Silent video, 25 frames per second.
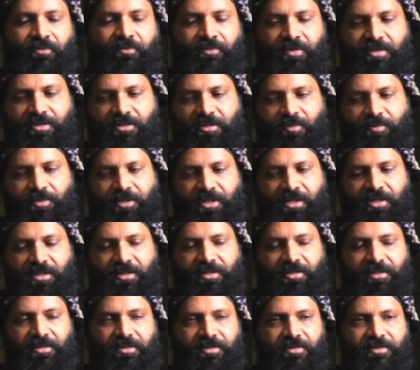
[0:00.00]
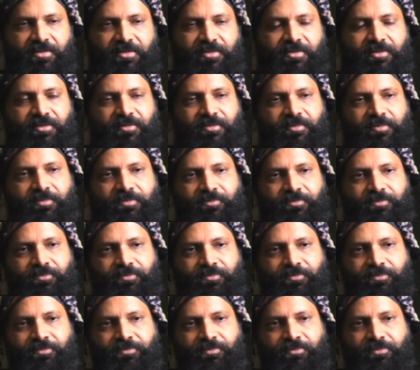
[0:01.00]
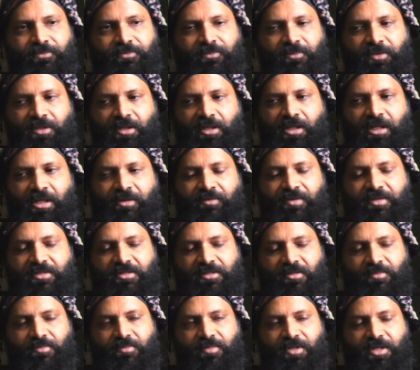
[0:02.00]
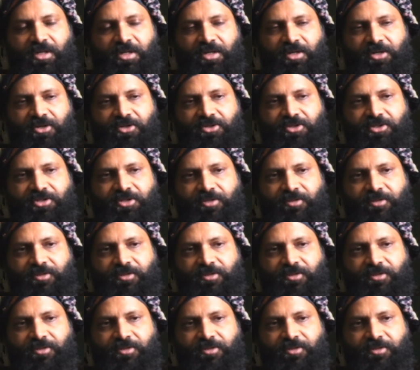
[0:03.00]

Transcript: some candles, having some march.